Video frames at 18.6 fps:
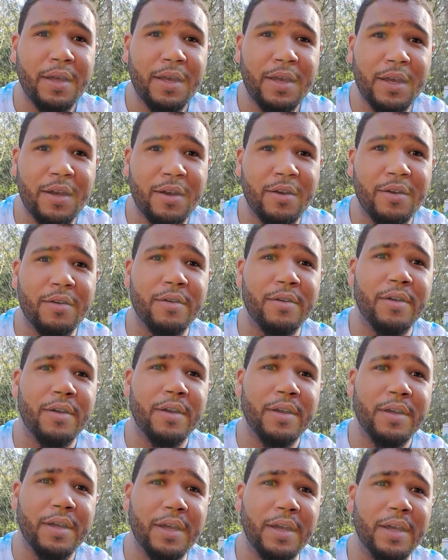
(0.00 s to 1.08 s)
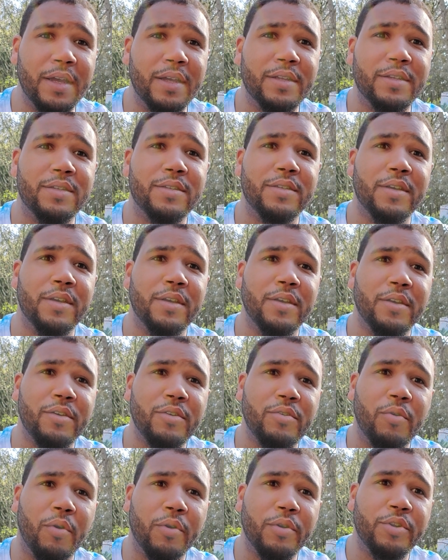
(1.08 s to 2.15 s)
Here is
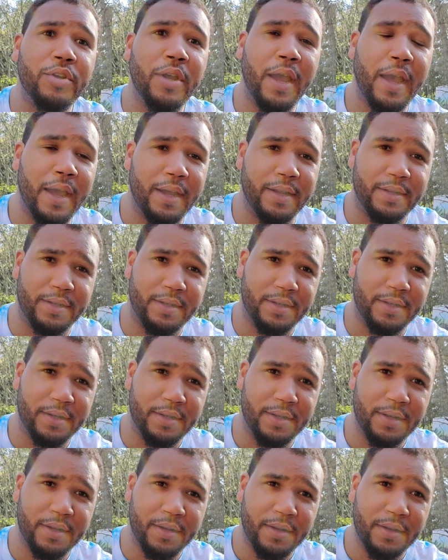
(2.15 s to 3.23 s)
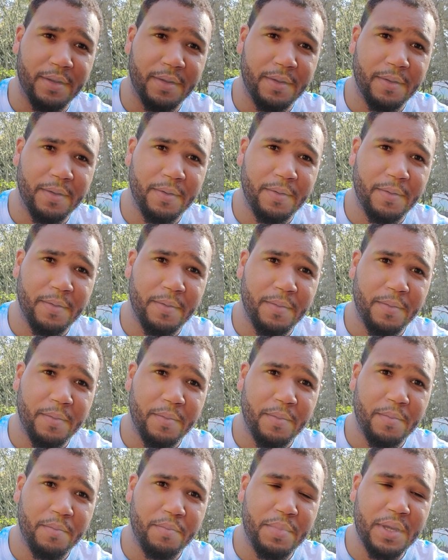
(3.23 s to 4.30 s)
your chance.
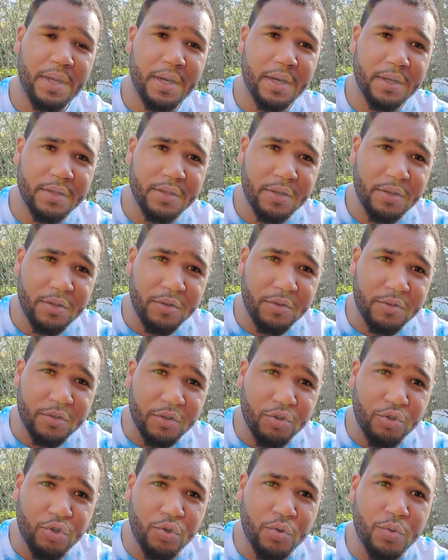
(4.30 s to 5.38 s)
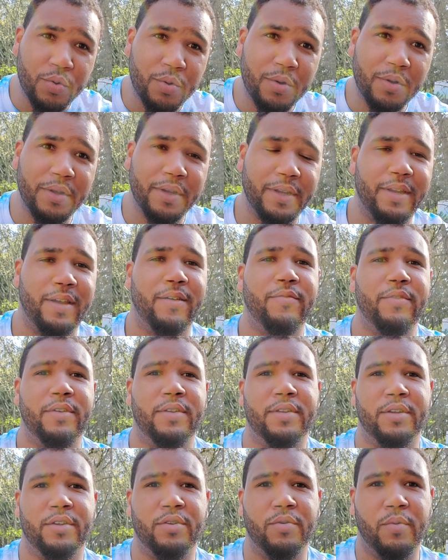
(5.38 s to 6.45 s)
Because there's a jewel in every
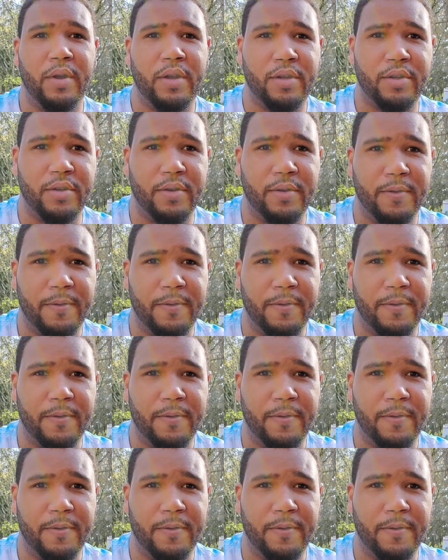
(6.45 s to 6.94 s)
situation.